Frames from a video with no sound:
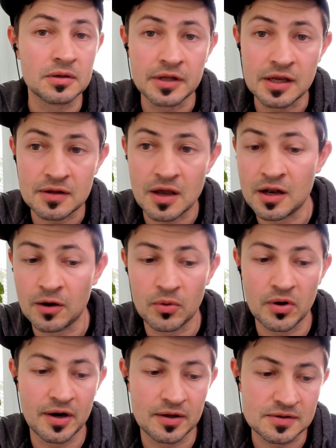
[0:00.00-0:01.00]
leaked
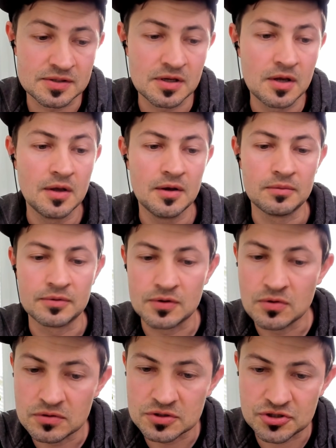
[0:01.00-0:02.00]
anywhere else. With
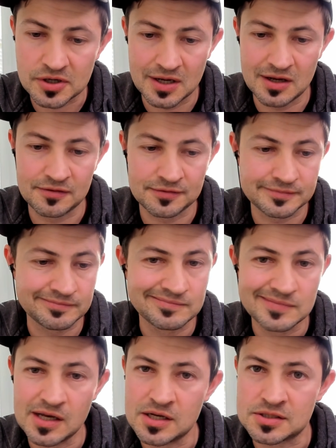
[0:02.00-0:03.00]
Google Drive,
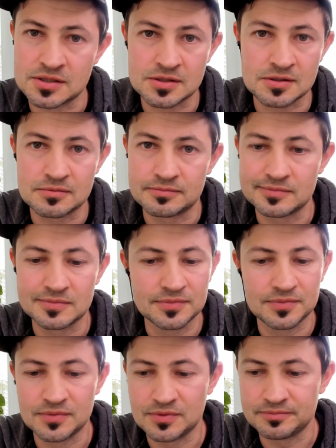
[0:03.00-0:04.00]
it just
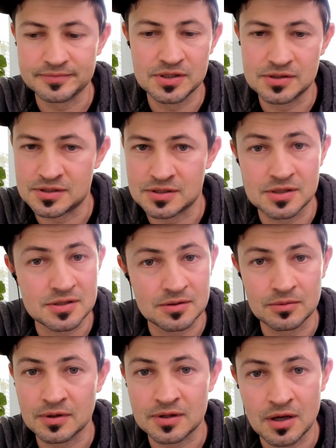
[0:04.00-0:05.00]
doesn't
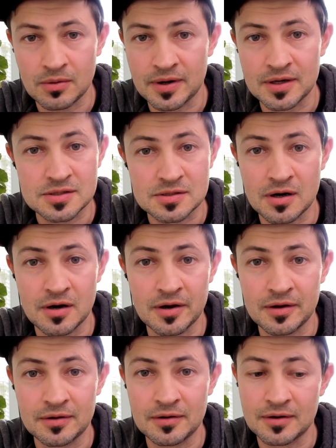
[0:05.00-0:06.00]
work that way.
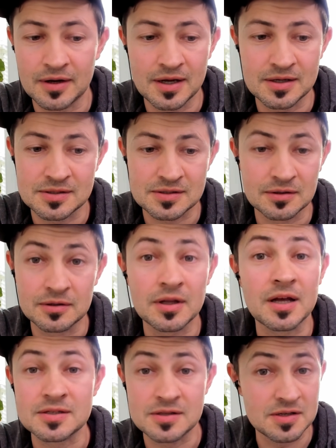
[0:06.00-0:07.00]
Sorry, you guys
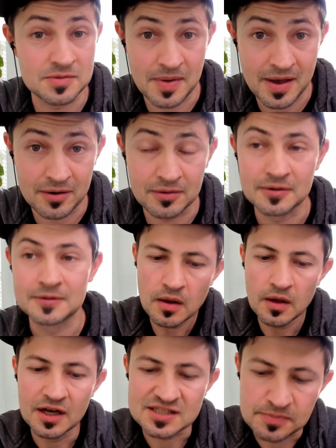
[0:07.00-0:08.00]
lost this battle.
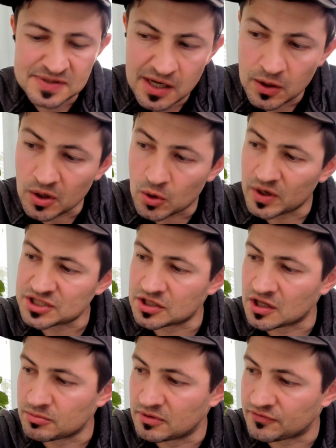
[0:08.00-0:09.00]
A subsequent question
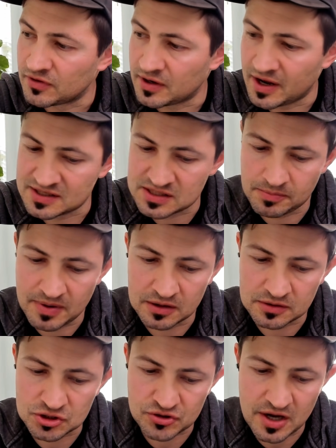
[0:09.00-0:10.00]
that my friend asked about
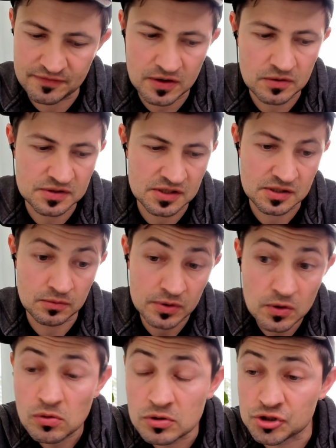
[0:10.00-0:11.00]
the Drive ecosystem. With
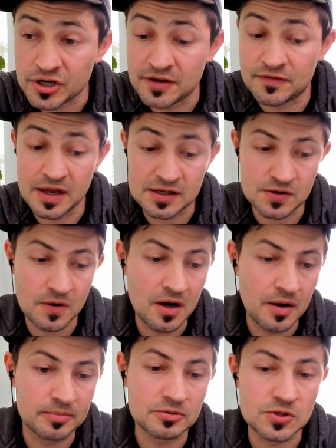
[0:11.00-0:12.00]
Google Drive, yes, you're
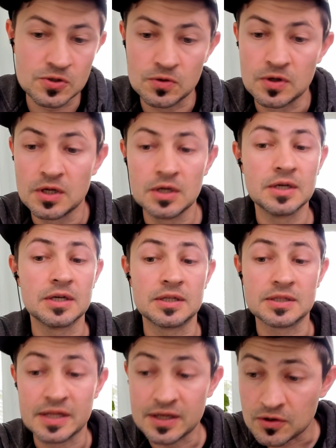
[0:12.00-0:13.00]
able to
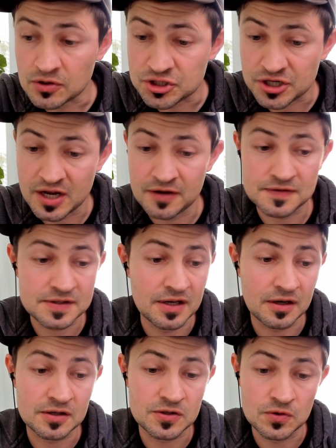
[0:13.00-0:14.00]
link your Drive,
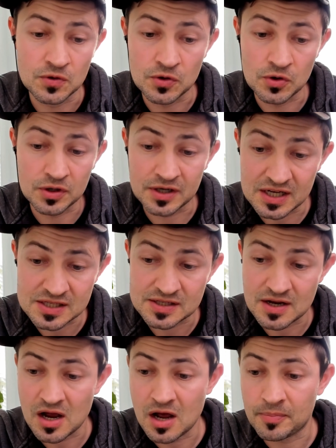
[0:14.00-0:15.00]
sync it to your
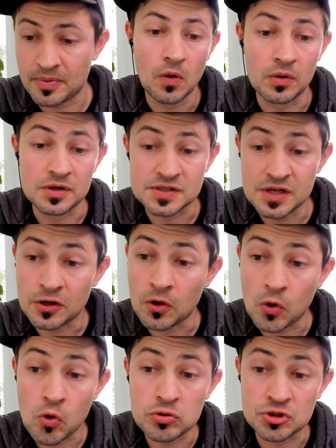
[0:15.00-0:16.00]
desktop, or sync your
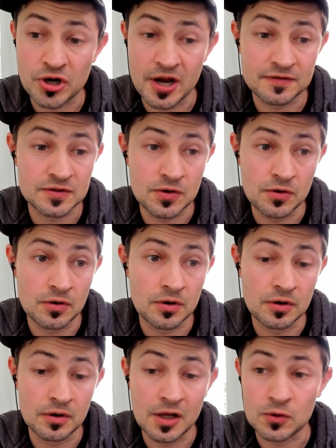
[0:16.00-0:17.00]
Google Drive to
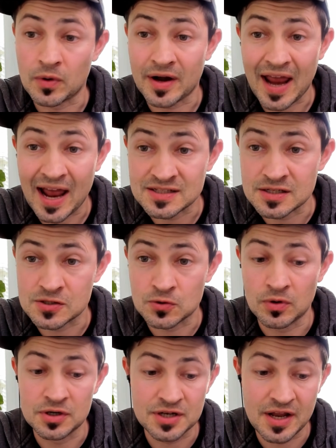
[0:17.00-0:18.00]
your network asset
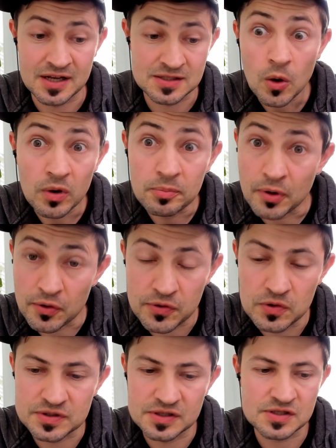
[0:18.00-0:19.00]
storage NAS. We're both
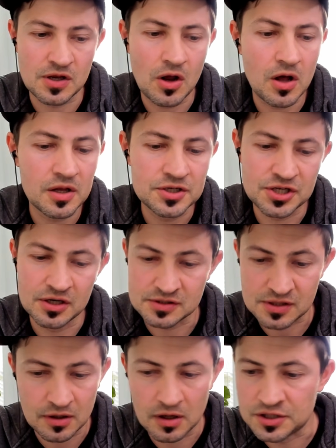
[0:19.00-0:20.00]
using Synology, and
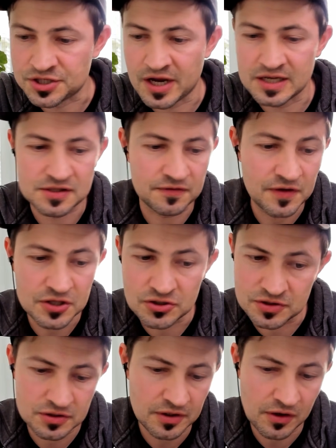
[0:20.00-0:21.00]
Synology has a feature
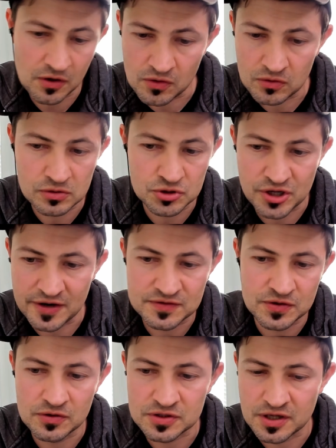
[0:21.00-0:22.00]
to link your Google Drive
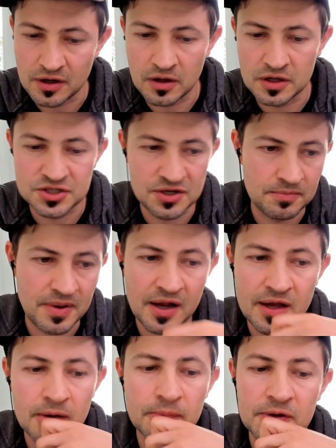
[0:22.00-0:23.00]
to your Synology and back
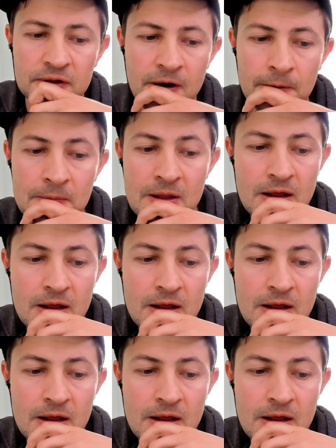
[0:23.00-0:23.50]
it up on there.